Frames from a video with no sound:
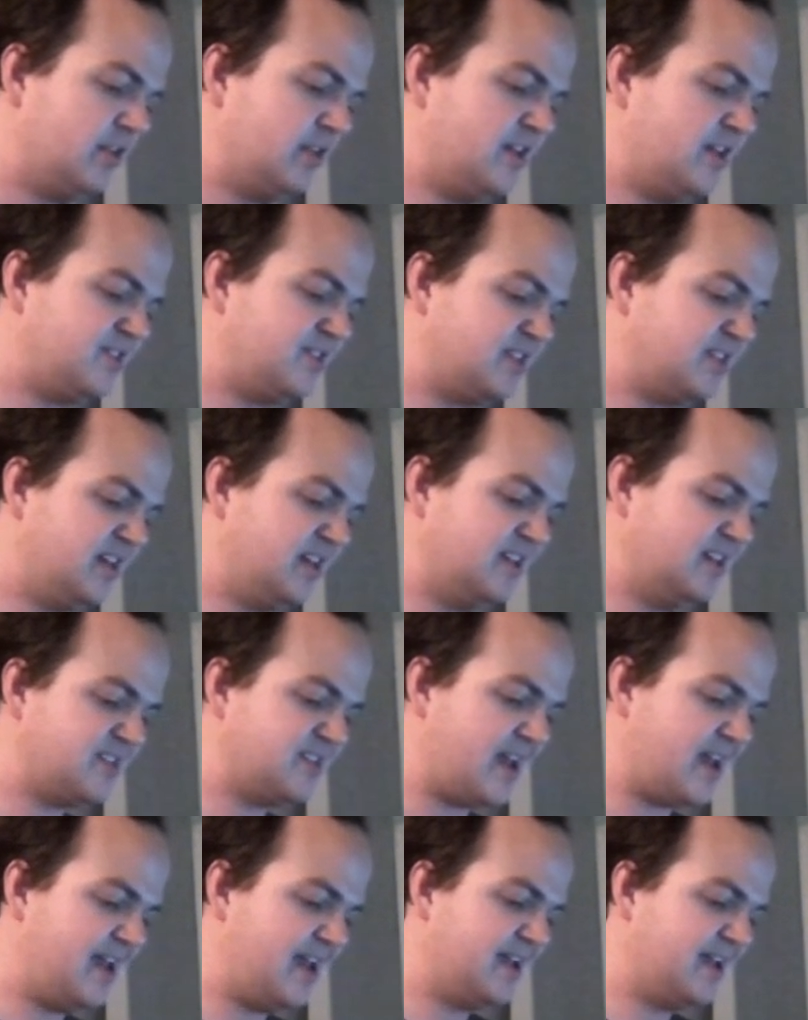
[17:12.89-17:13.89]
This
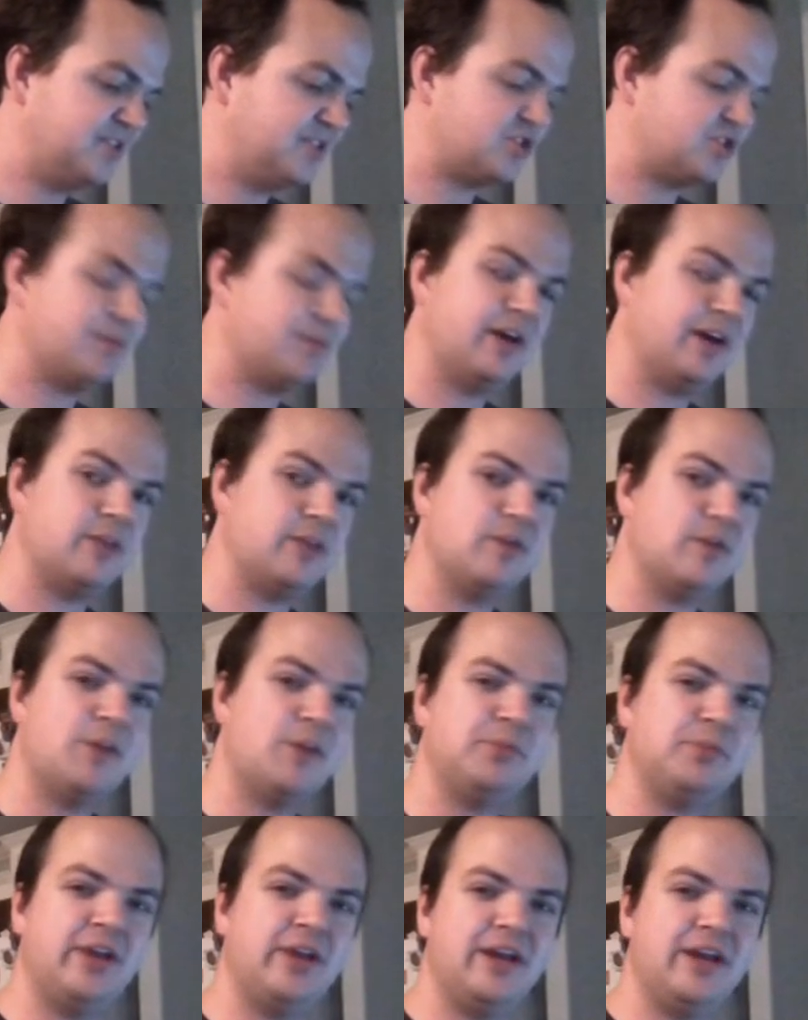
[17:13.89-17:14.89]
is Aegisdramon. We are
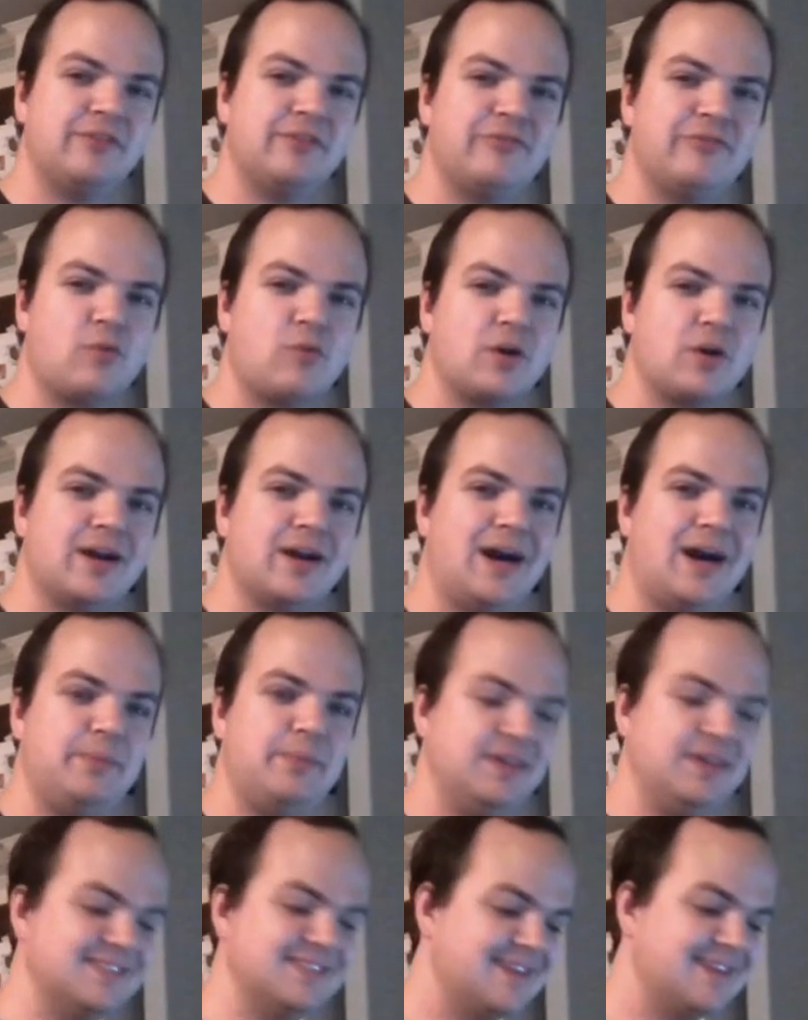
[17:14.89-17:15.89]
playing 4
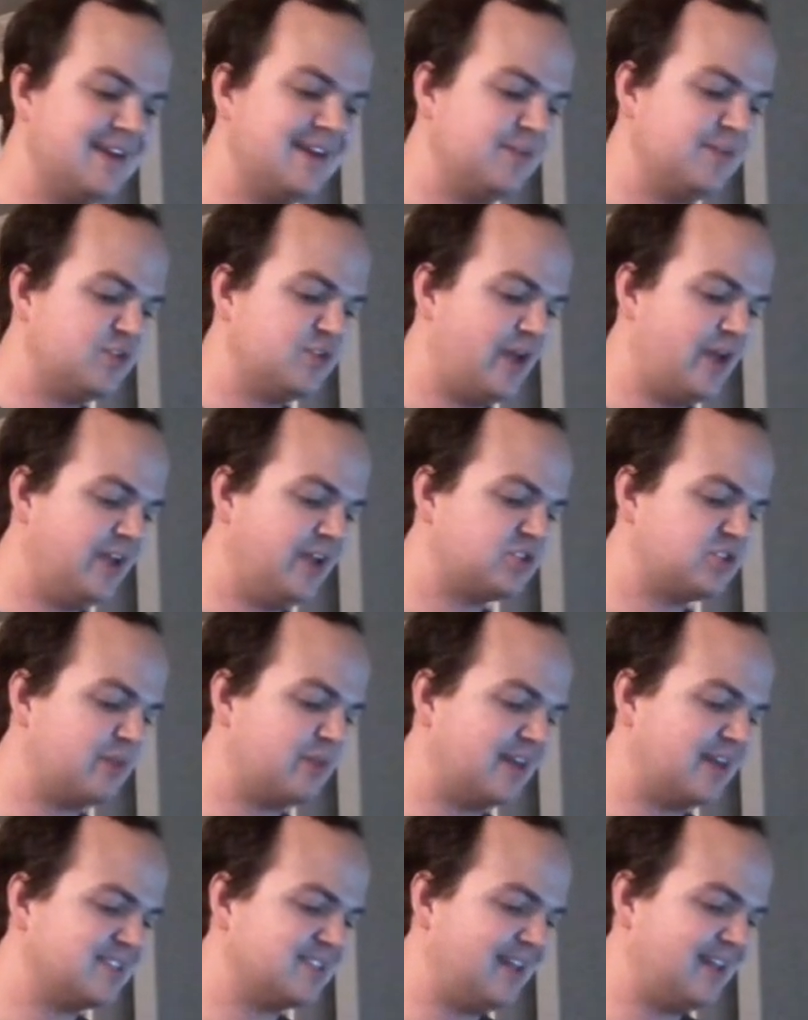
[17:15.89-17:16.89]
copies. So
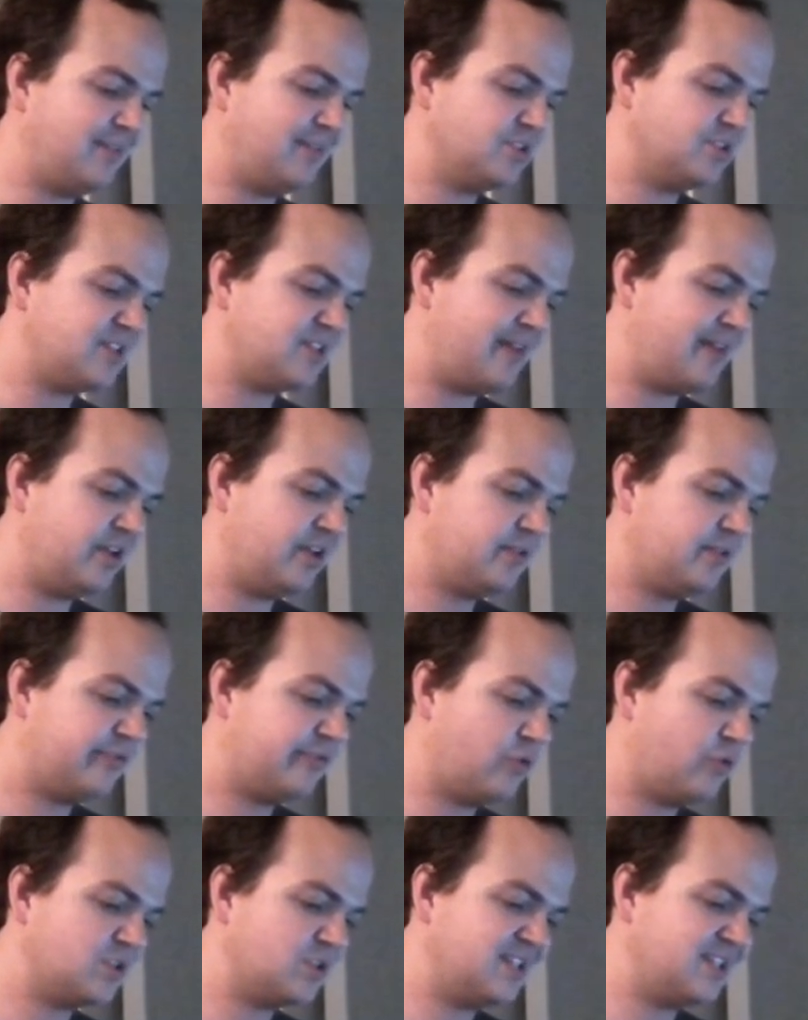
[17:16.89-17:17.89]
Aegisdramon is a level 7,
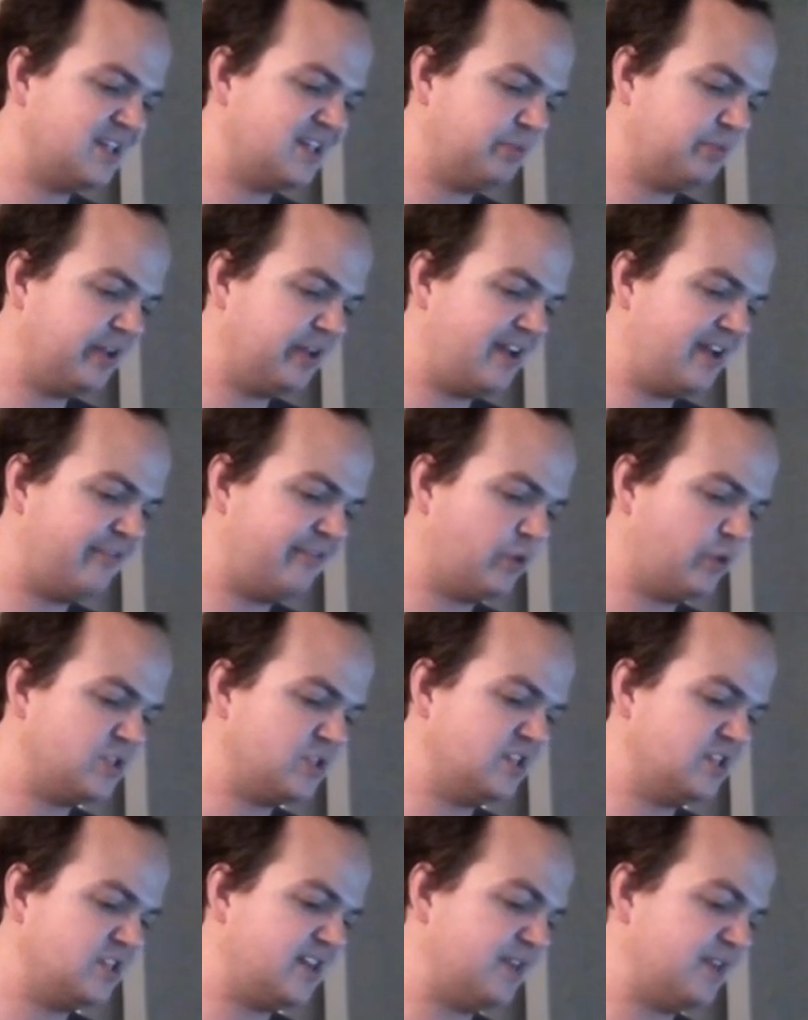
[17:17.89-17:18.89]
14 to play,
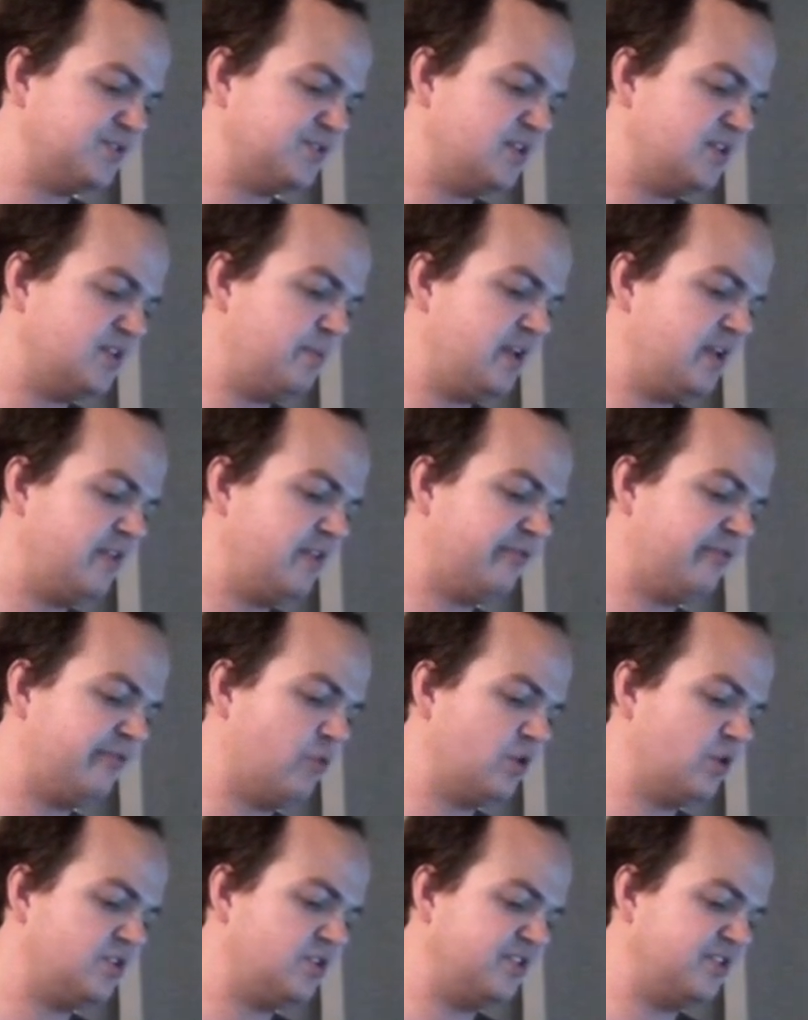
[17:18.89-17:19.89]
14,000 DP,
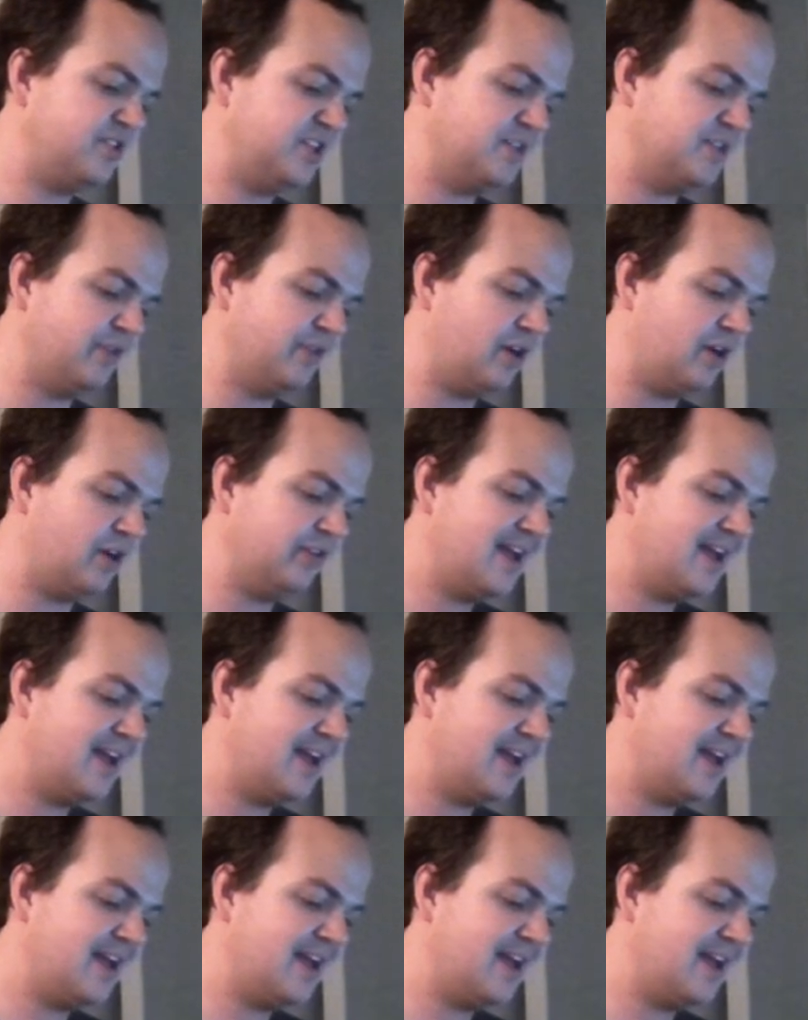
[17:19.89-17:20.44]
4 to Digivolve.